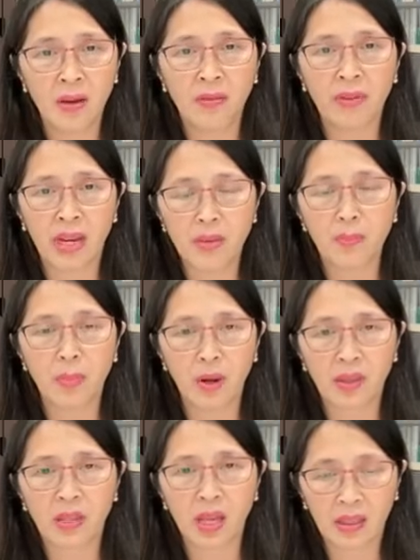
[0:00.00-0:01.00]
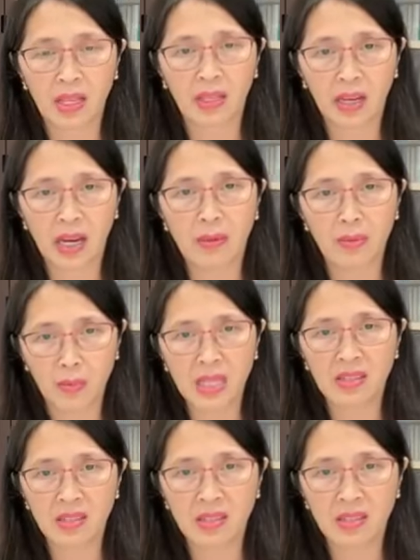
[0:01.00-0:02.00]
very important that the
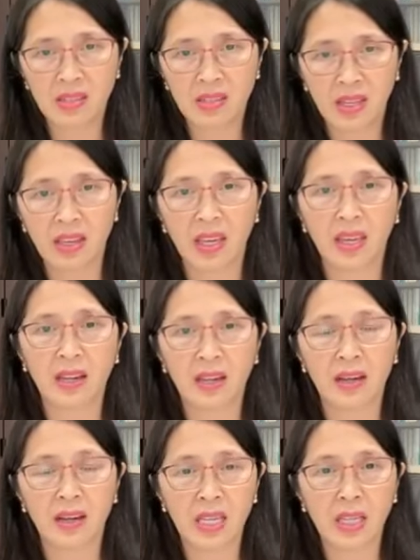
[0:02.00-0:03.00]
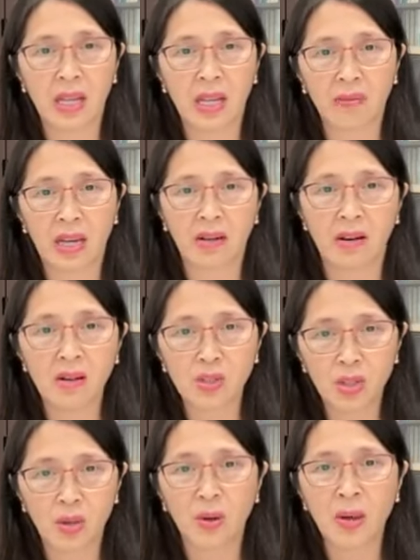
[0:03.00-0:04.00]
government thinking in advance.
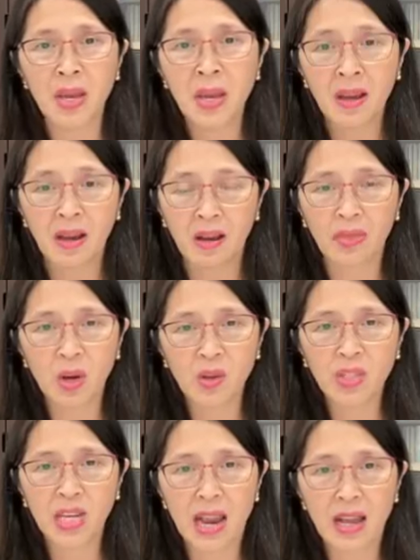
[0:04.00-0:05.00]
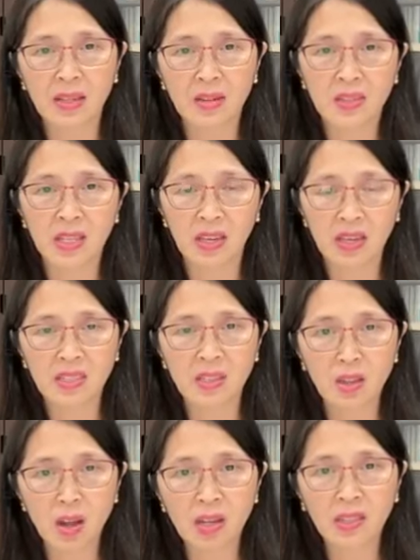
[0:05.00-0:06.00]
Also, those kind of things is
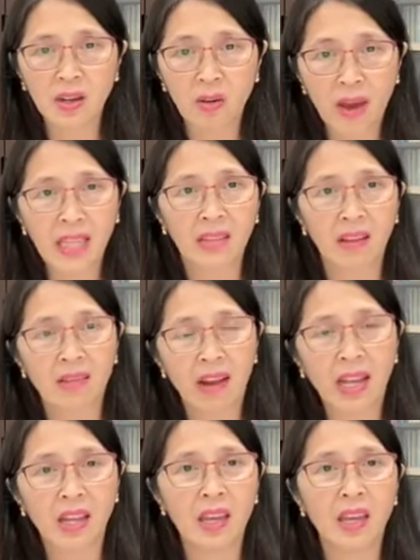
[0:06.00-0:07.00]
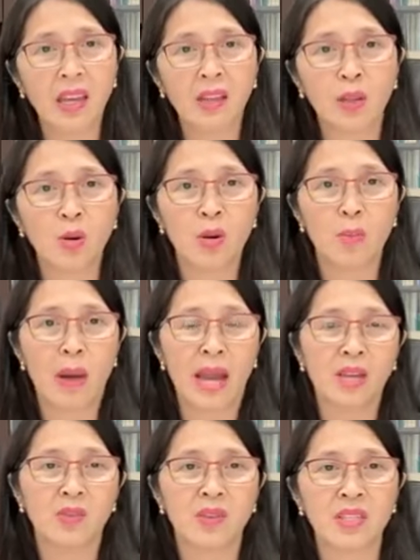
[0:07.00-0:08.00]
not quite directly to the
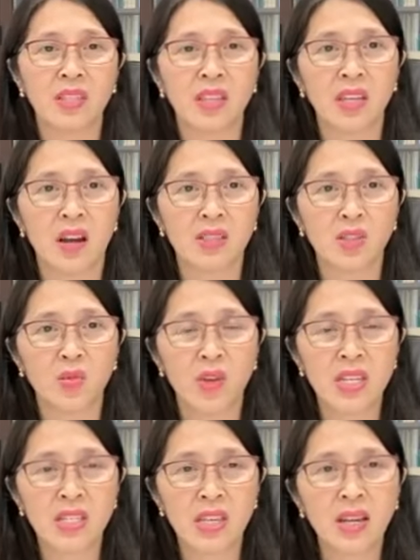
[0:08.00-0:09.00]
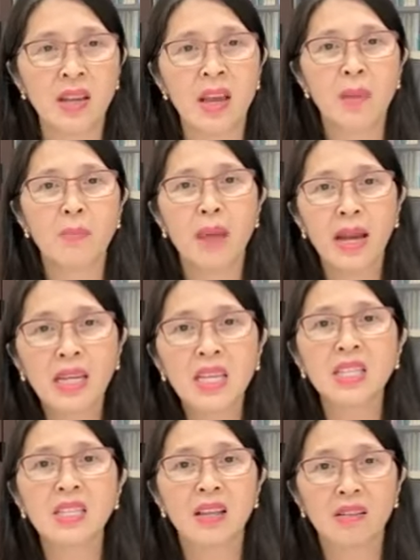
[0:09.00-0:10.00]
biodiversity conservation, but it's the